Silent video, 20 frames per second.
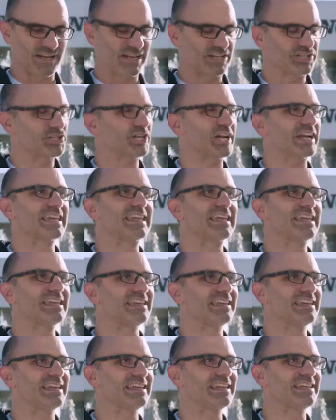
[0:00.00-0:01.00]

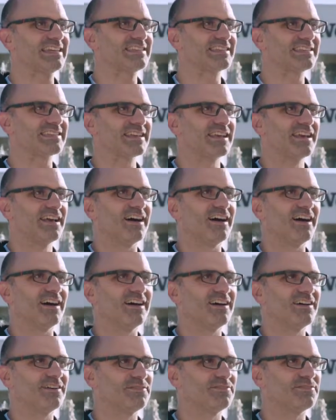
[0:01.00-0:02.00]
check-in needs
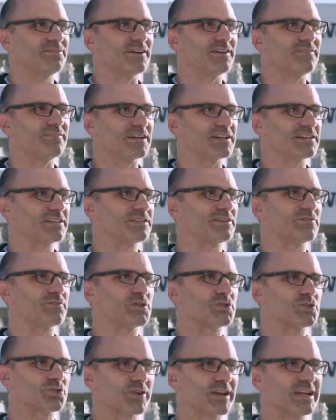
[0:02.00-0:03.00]
of various
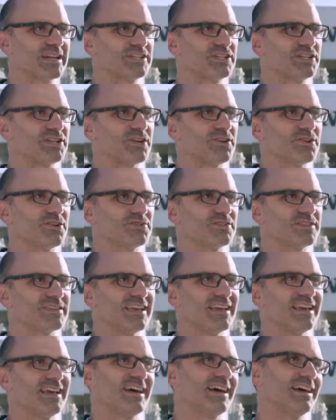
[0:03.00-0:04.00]
different trade shows,
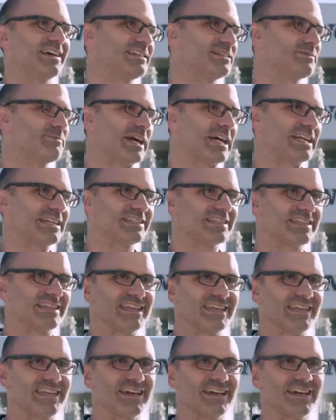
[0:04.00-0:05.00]
to match
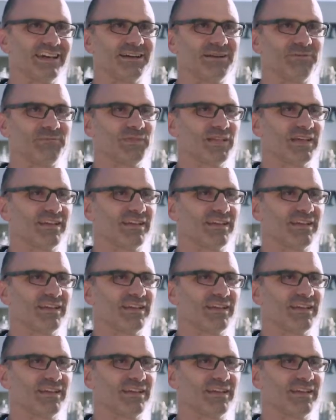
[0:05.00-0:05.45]
the